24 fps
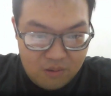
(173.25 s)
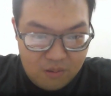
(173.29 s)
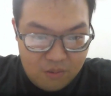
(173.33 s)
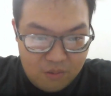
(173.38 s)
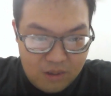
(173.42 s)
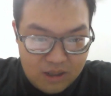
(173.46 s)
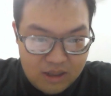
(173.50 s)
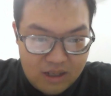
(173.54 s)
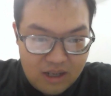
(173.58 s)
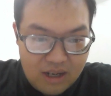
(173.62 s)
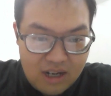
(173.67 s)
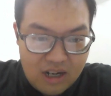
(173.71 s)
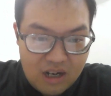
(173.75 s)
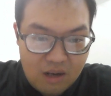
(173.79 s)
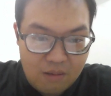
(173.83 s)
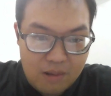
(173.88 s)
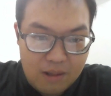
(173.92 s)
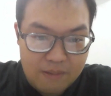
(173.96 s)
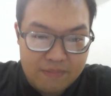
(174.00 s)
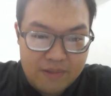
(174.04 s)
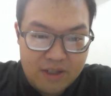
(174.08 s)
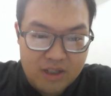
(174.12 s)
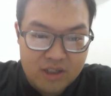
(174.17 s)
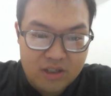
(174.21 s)
with the help
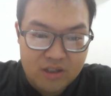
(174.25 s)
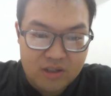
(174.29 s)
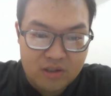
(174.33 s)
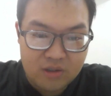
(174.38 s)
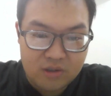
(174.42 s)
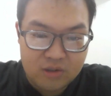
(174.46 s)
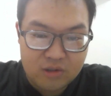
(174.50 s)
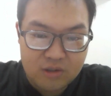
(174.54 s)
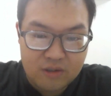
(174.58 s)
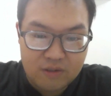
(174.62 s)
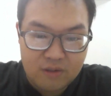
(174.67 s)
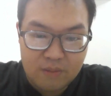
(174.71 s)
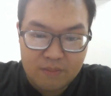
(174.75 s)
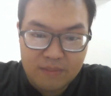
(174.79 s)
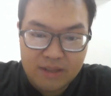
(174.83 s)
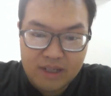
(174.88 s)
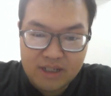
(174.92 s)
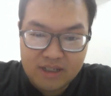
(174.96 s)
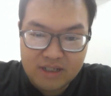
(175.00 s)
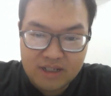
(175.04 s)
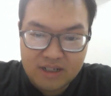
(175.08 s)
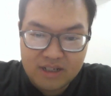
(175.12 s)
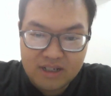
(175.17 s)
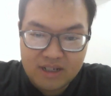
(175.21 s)
of digital
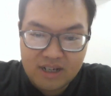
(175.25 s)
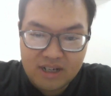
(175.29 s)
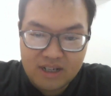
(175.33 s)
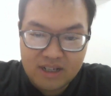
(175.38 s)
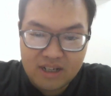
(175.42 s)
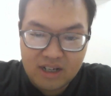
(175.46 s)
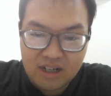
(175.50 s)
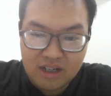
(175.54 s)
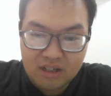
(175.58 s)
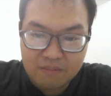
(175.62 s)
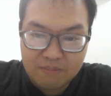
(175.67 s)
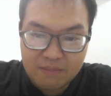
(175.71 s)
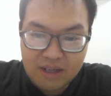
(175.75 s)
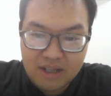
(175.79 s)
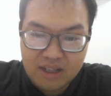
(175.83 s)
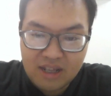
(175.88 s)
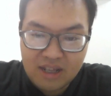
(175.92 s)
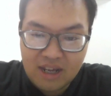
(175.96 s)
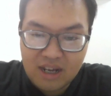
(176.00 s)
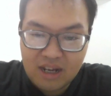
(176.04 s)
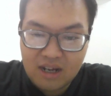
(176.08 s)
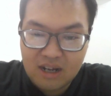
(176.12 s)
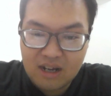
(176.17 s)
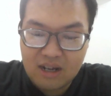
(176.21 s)
transformation, it does
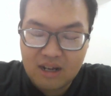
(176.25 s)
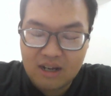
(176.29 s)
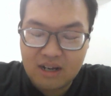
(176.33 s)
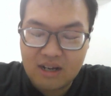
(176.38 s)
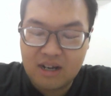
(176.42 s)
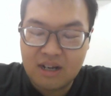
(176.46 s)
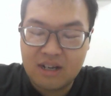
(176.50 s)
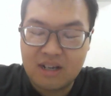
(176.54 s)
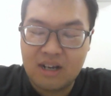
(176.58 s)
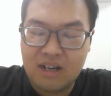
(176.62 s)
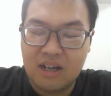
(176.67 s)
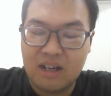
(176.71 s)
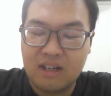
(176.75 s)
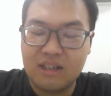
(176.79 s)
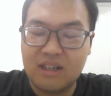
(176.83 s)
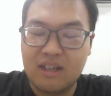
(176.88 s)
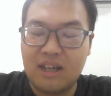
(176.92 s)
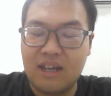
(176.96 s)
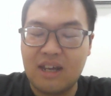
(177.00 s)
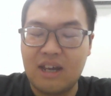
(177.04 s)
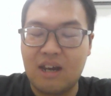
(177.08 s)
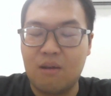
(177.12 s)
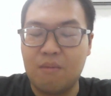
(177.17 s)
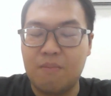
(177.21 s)

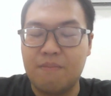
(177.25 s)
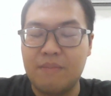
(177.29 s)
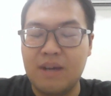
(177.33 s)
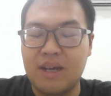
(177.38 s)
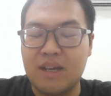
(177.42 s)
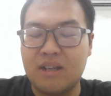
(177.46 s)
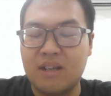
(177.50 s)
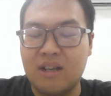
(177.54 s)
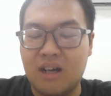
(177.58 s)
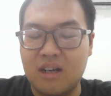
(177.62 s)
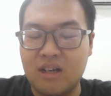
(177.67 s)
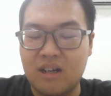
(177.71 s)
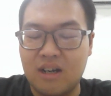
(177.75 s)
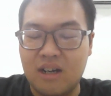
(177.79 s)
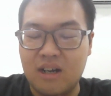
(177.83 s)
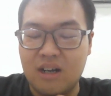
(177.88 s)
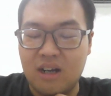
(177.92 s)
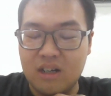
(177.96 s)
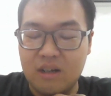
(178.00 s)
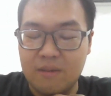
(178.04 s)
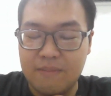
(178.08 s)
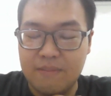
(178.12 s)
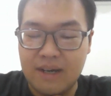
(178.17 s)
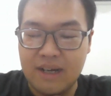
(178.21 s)
help make a
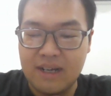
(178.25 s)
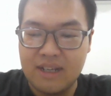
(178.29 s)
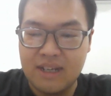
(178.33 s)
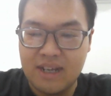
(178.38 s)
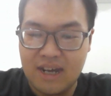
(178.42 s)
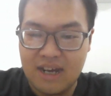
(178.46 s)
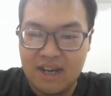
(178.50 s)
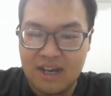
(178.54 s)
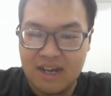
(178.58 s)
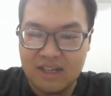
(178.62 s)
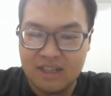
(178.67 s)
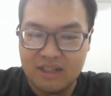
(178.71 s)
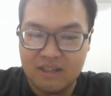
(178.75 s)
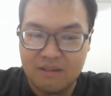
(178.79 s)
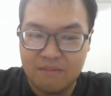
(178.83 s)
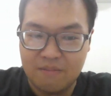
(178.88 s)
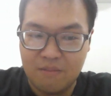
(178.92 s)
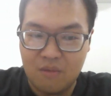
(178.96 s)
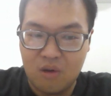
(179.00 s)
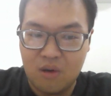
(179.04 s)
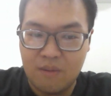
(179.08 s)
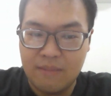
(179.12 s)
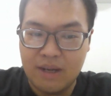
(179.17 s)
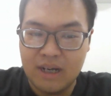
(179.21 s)
lot of my tasks
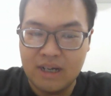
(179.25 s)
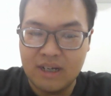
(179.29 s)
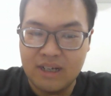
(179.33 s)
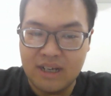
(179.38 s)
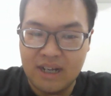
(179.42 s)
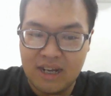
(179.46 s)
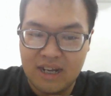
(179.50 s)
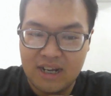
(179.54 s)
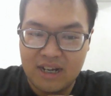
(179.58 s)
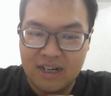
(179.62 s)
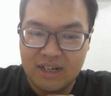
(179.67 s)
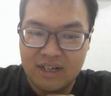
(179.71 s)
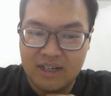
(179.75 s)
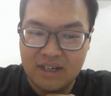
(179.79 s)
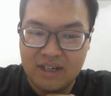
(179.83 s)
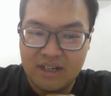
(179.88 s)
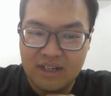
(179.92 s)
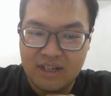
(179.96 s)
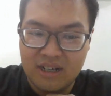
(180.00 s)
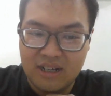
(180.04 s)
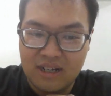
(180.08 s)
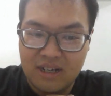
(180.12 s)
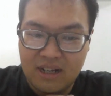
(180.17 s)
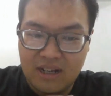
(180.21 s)
more mundane.
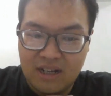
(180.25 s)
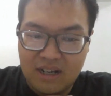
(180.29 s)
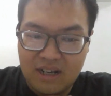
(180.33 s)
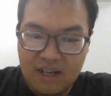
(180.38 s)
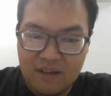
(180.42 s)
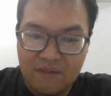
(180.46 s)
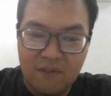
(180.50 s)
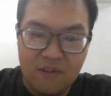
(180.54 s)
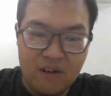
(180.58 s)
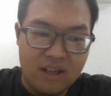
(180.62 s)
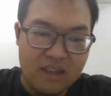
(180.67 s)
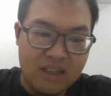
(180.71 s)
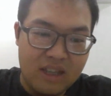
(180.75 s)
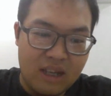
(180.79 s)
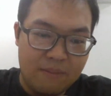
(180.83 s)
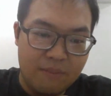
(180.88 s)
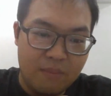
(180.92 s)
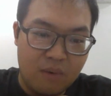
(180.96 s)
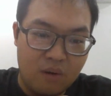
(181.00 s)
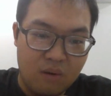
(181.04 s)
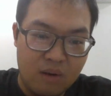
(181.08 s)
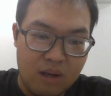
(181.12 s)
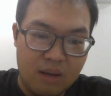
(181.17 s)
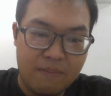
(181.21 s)
Like for
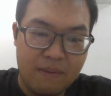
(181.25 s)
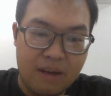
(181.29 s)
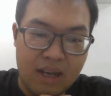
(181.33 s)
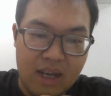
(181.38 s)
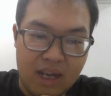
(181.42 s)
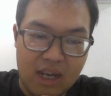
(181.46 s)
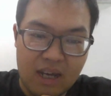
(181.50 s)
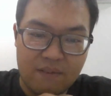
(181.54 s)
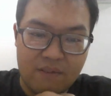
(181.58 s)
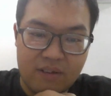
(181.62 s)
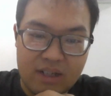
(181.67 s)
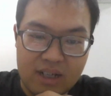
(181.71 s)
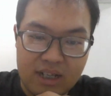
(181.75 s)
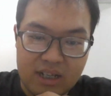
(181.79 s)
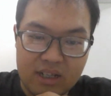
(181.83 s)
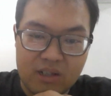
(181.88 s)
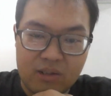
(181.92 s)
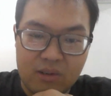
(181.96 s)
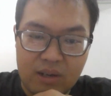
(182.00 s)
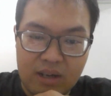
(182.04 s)
example, if I ever need